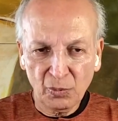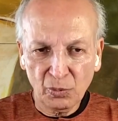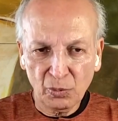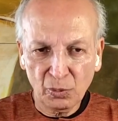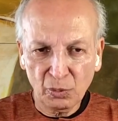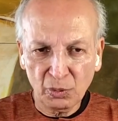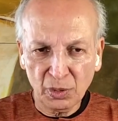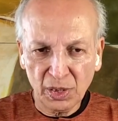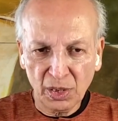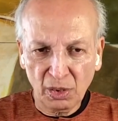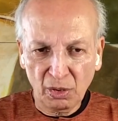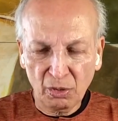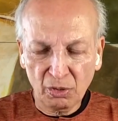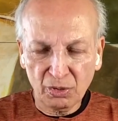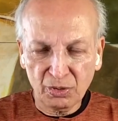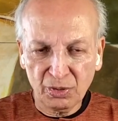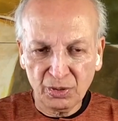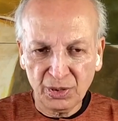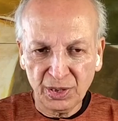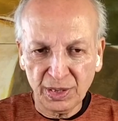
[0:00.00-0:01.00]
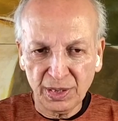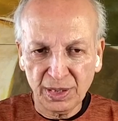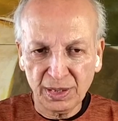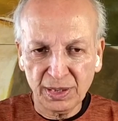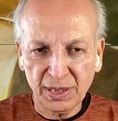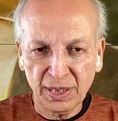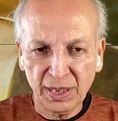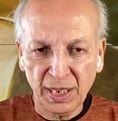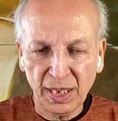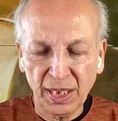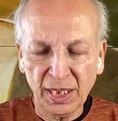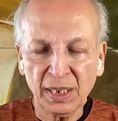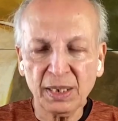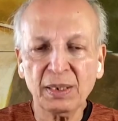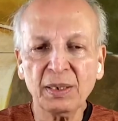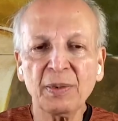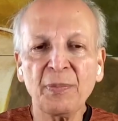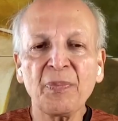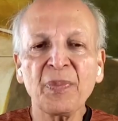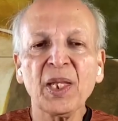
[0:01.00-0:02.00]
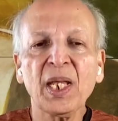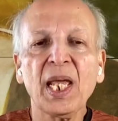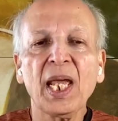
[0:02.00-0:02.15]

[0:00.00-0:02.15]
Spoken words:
with the oxygenated air,